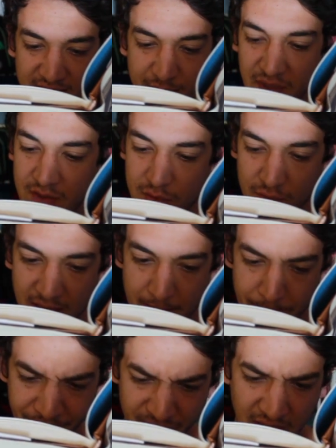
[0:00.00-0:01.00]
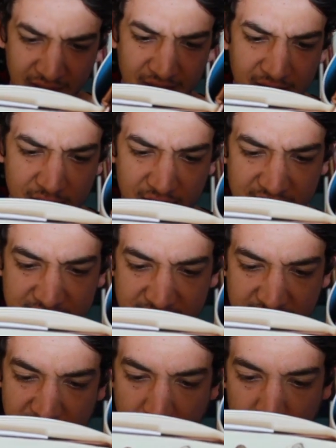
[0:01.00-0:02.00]
I speak to them, I clearly
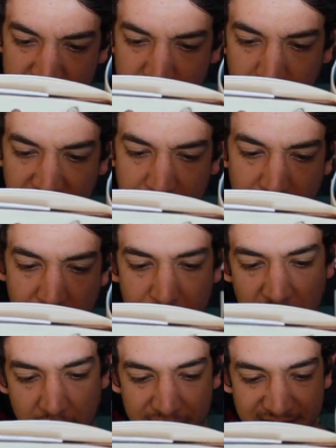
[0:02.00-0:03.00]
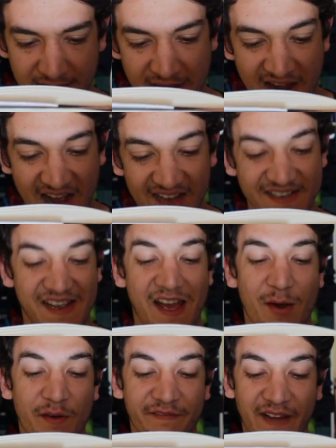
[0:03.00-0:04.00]
see how I shall play my part, and
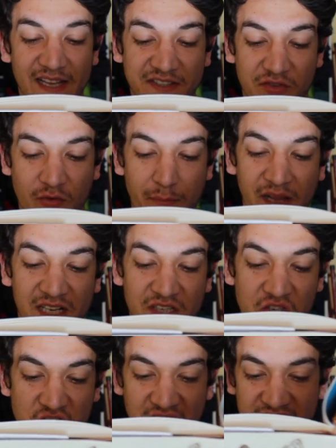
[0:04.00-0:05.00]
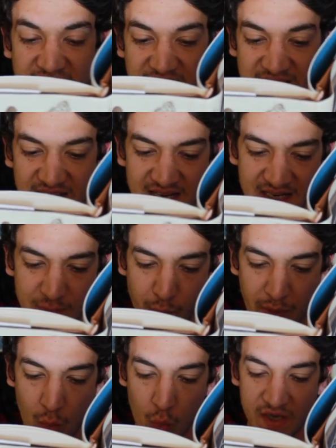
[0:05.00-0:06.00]
how a vast rebellion shall succeed
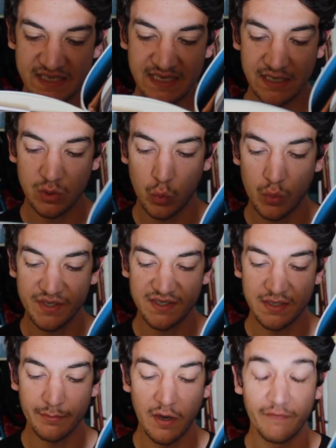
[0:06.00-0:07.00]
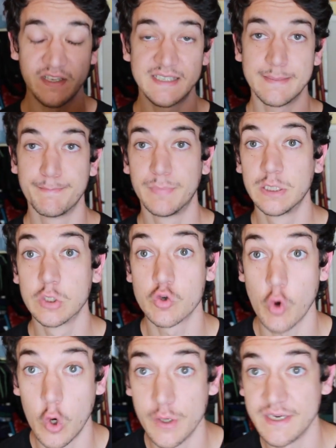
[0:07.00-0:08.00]
by wit and wisdom of a simple
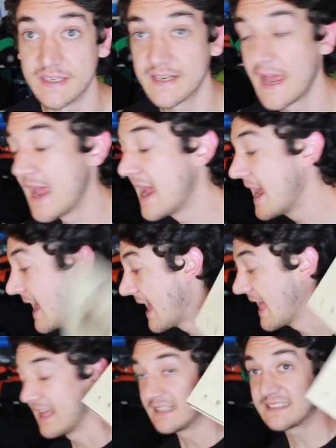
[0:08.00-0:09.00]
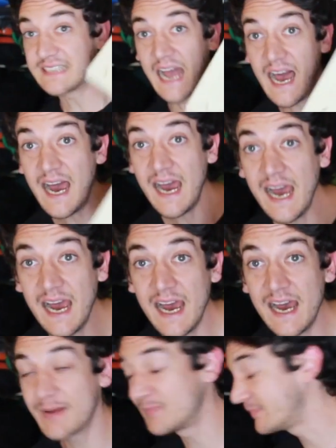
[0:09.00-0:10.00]
droid.
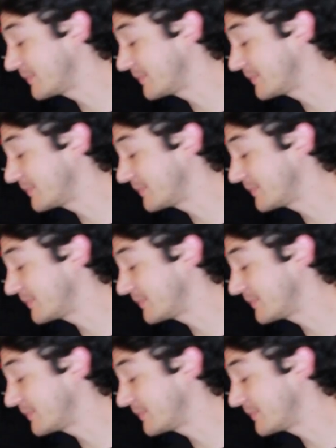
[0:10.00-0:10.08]
Ah,